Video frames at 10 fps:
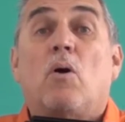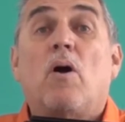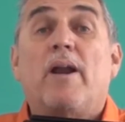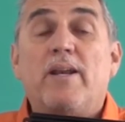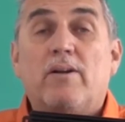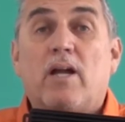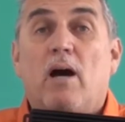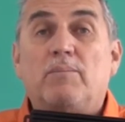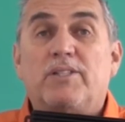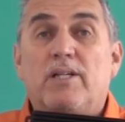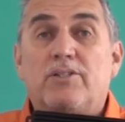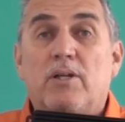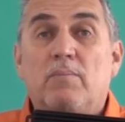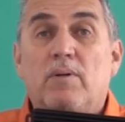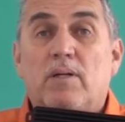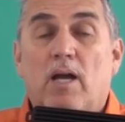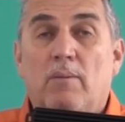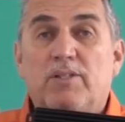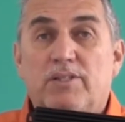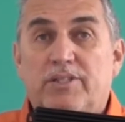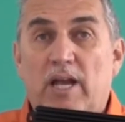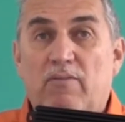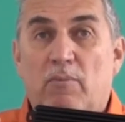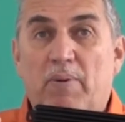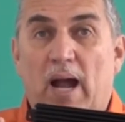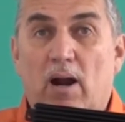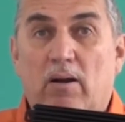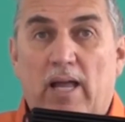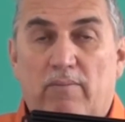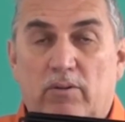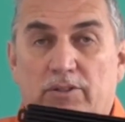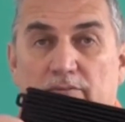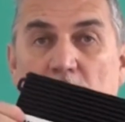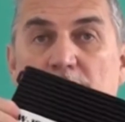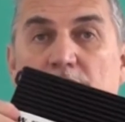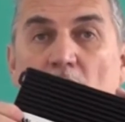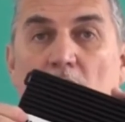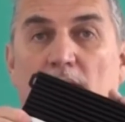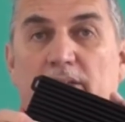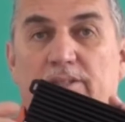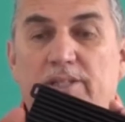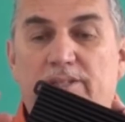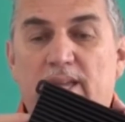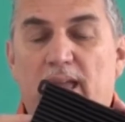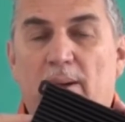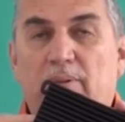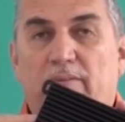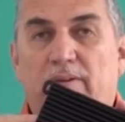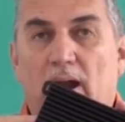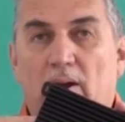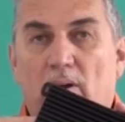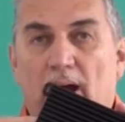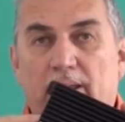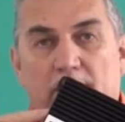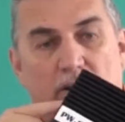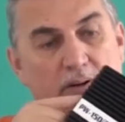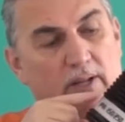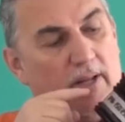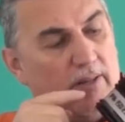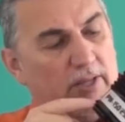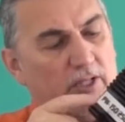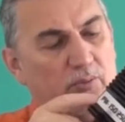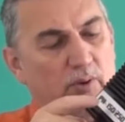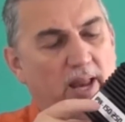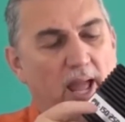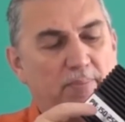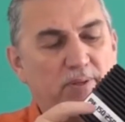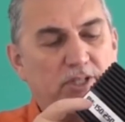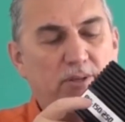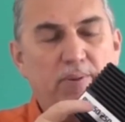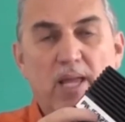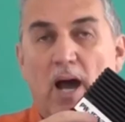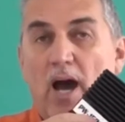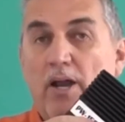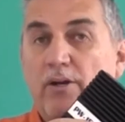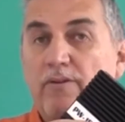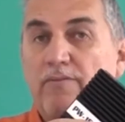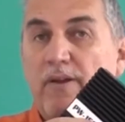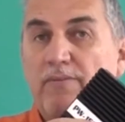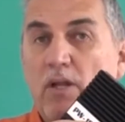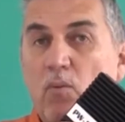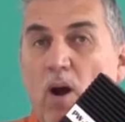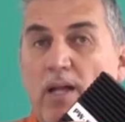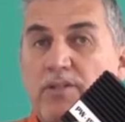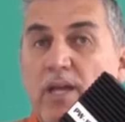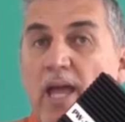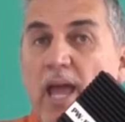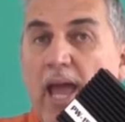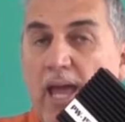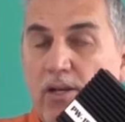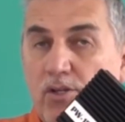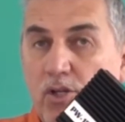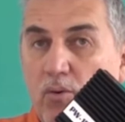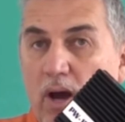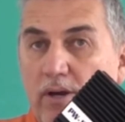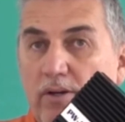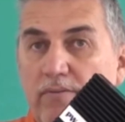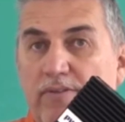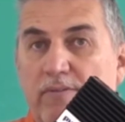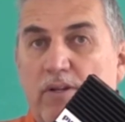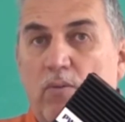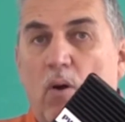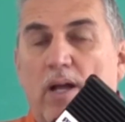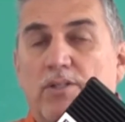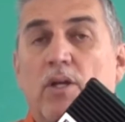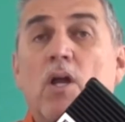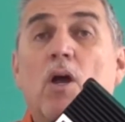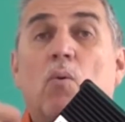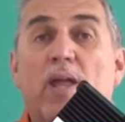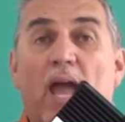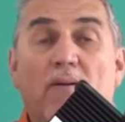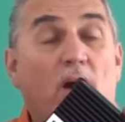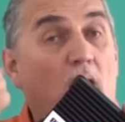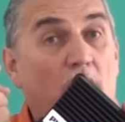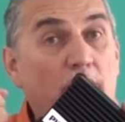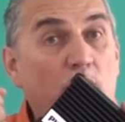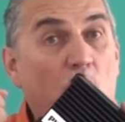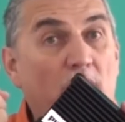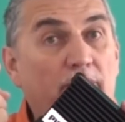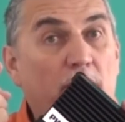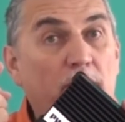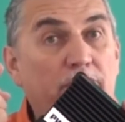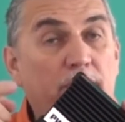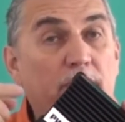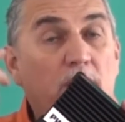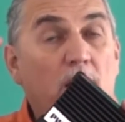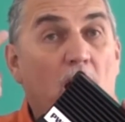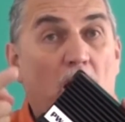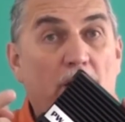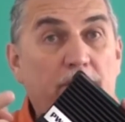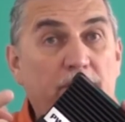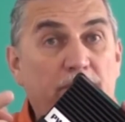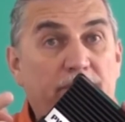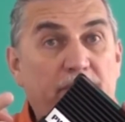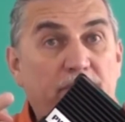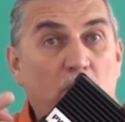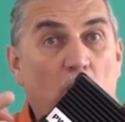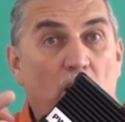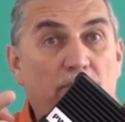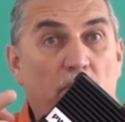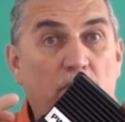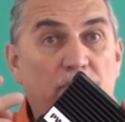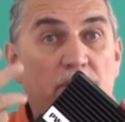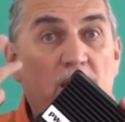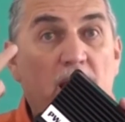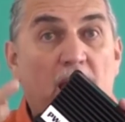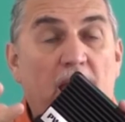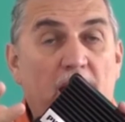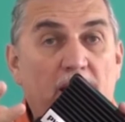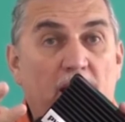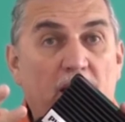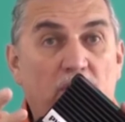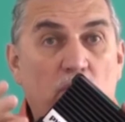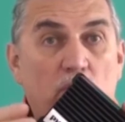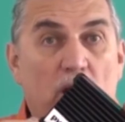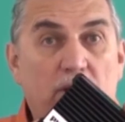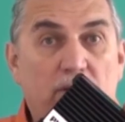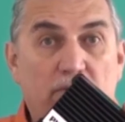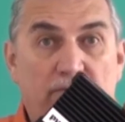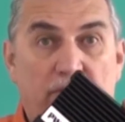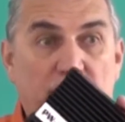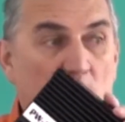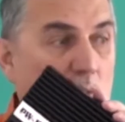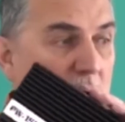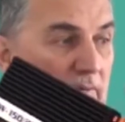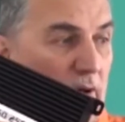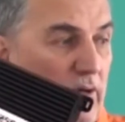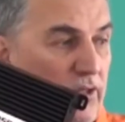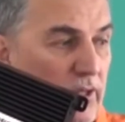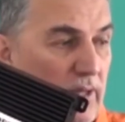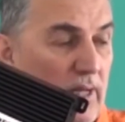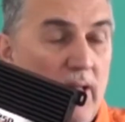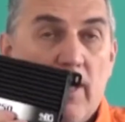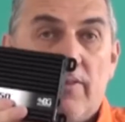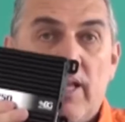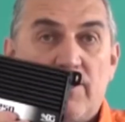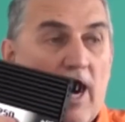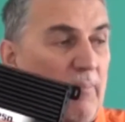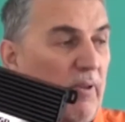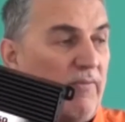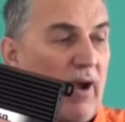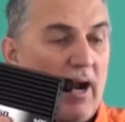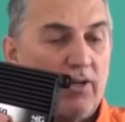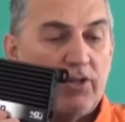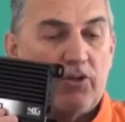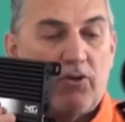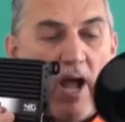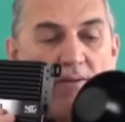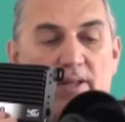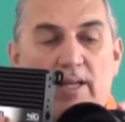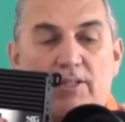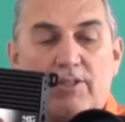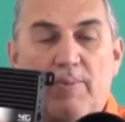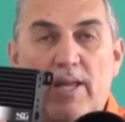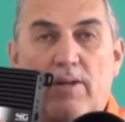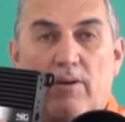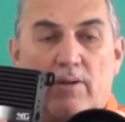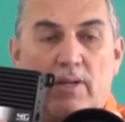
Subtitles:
Our intercom system comes in several power levels. First of all, this is the amplifier right here. This one happens to be 150 watts and 250 watts. We have a 100 watt version, a 150 watt version, and a 250 watt version. These amplifiers are driving a speaker.